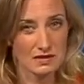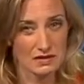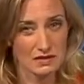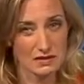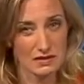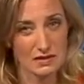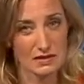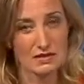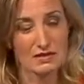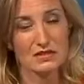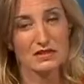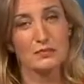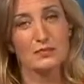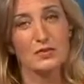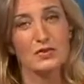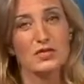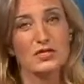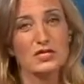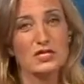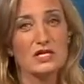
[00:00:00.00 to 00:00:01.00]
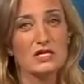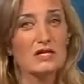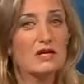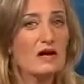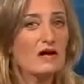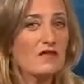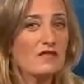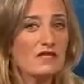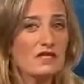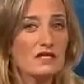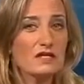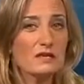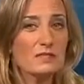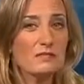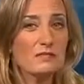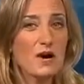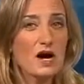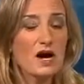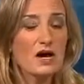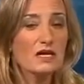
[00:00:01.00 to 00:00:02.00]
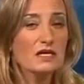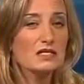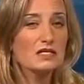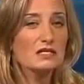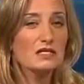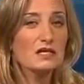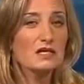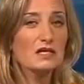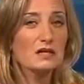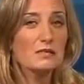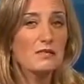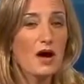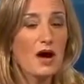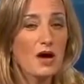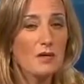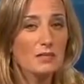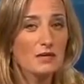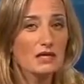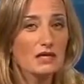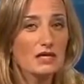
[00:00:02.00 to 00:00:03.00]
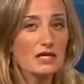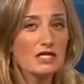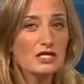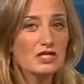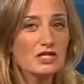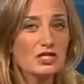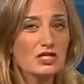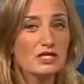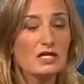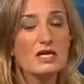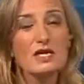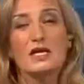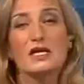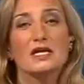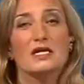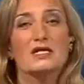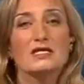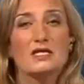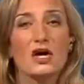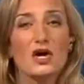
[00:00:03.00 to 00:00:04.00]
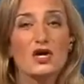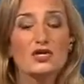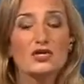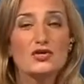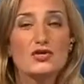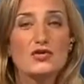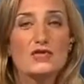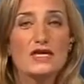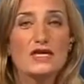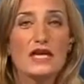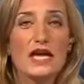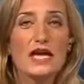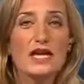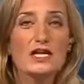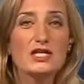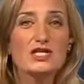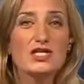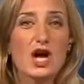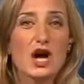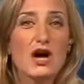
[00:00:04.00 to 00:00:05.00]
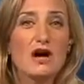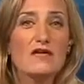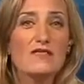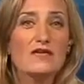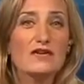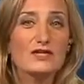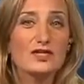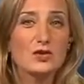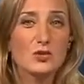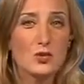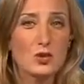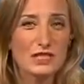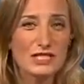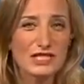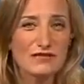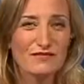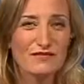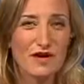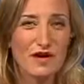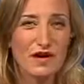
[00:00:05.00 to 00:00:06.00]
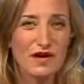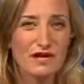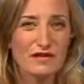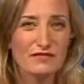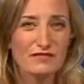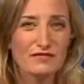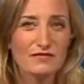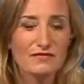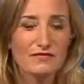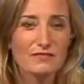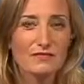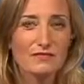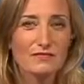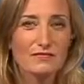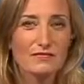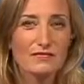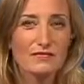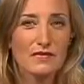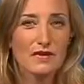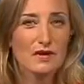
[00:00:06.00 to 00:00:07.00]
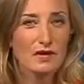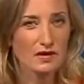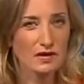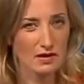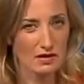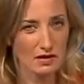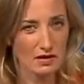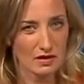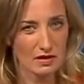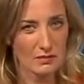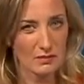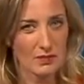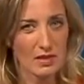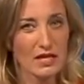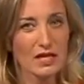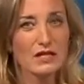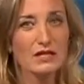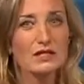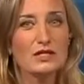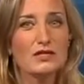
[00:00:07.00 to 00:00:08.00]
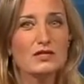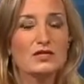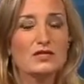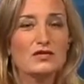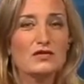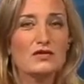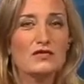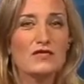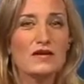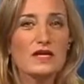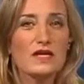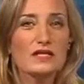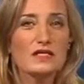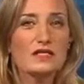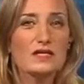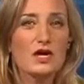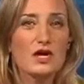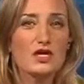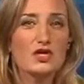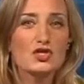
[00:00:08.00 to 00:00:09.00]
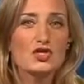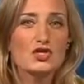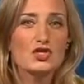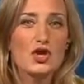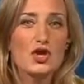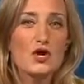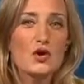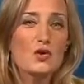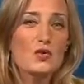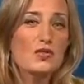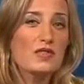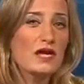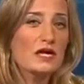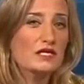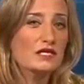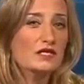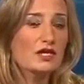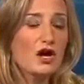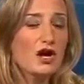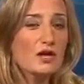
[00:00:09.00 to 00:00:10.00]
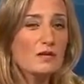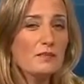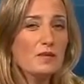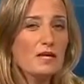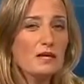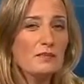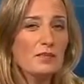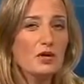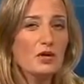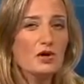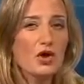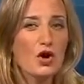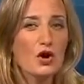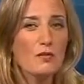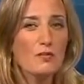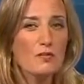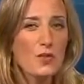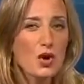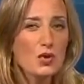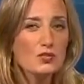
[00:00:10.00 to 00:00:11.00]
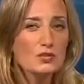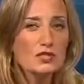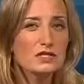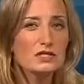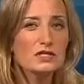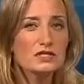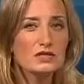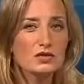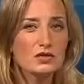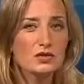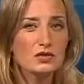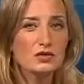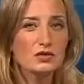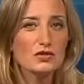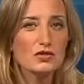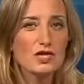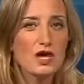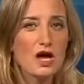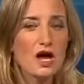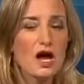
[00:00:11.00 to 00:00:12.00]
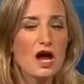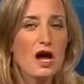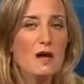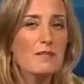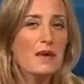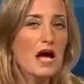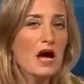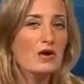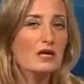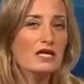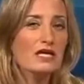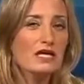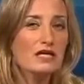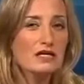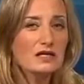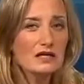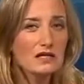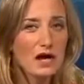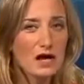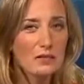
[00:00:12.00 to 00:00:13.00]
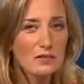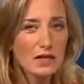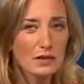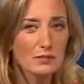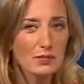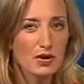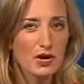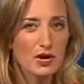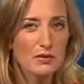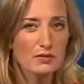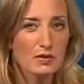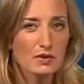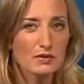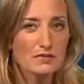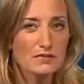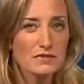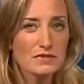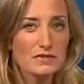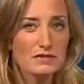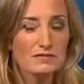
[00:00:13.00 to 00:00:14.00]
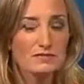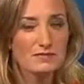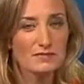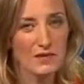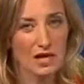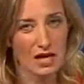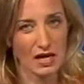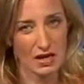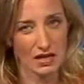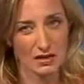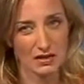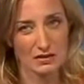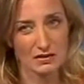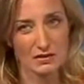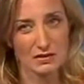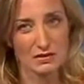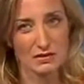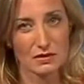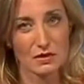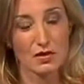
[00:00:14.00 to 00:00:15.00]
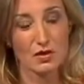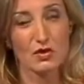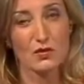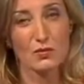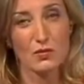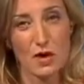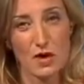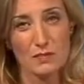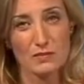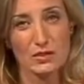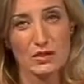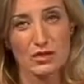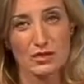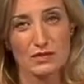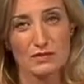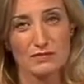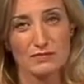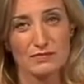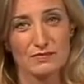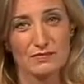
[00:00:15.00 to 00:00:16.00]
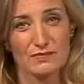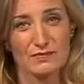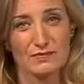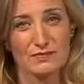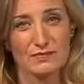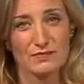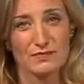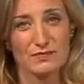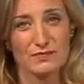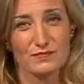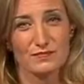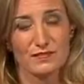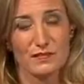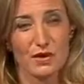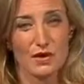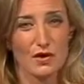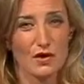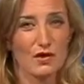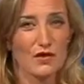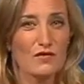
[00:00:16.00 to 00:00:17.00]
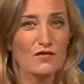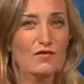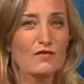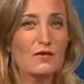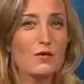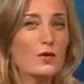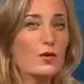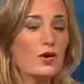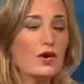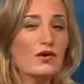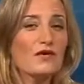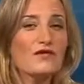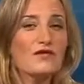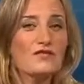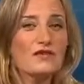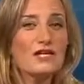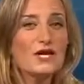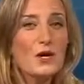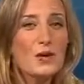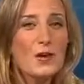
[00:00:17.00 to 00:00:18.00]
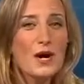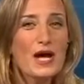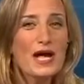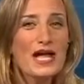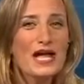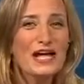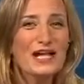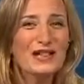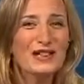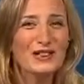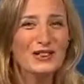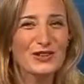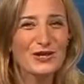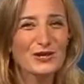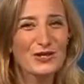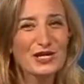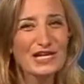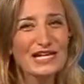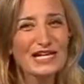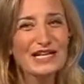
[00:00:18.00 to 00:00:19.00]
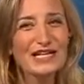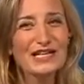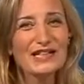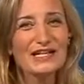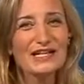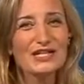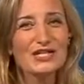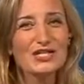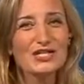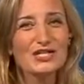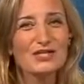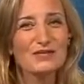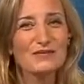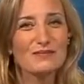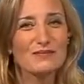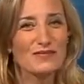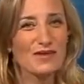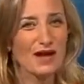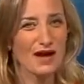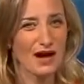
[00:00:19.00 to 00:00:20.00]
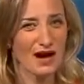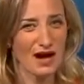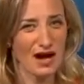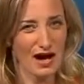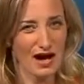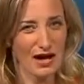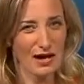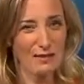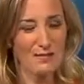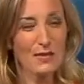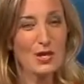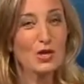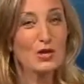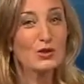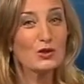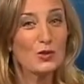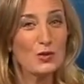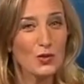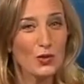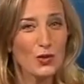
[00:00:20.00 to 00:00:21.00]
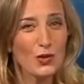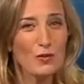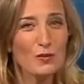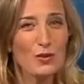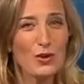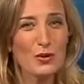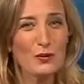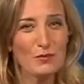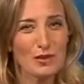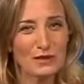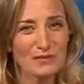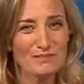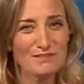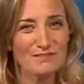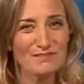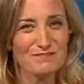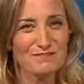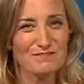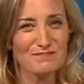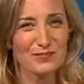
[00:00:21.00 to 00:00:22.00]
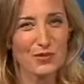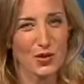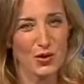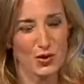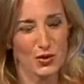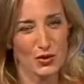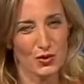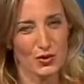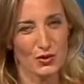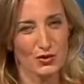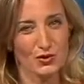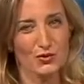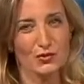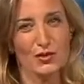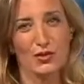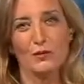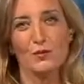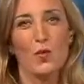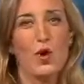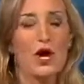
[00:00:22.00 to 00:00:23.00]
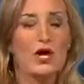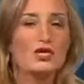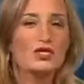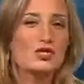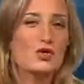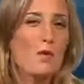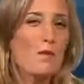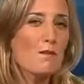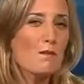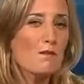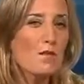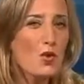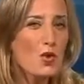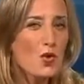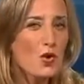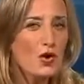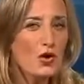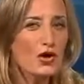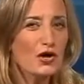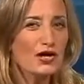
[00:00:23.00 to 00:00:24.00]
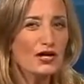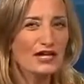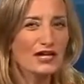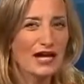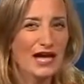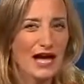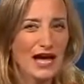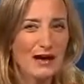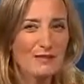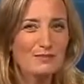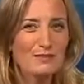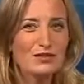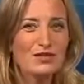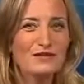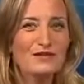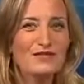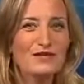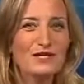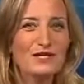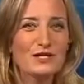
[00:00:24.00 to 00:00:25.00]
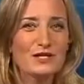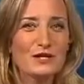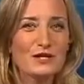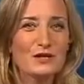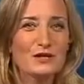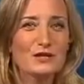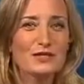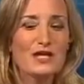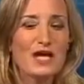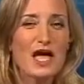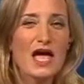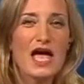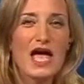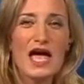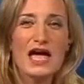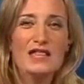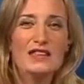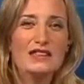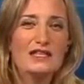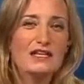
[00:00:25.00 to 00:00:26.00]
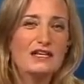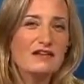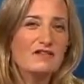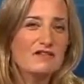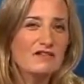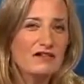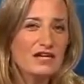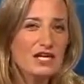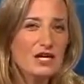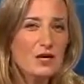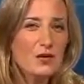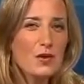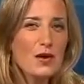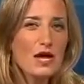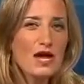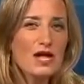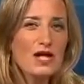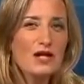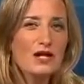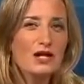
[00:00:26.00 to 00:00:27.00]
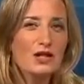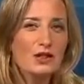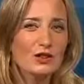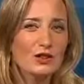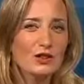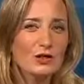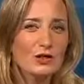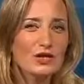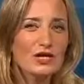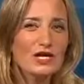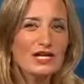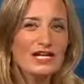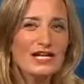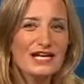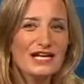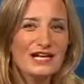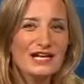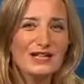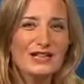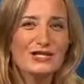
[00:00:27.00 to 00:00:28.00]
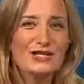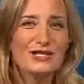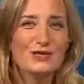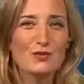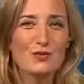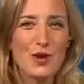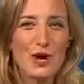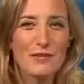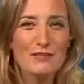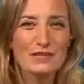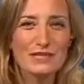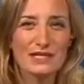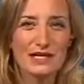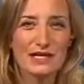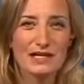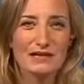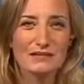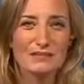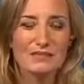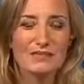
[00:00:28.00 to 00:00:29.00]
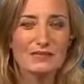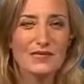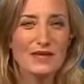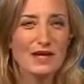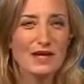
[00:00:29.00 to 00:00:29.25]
60% of the Pakistani population is under the age of 25. Opinion surveys show that young people are most concerned about economic problems and corruption. For VOA Learning English, I'm Laurel Bowman. You can watch more caption videos at the VOA Learning English website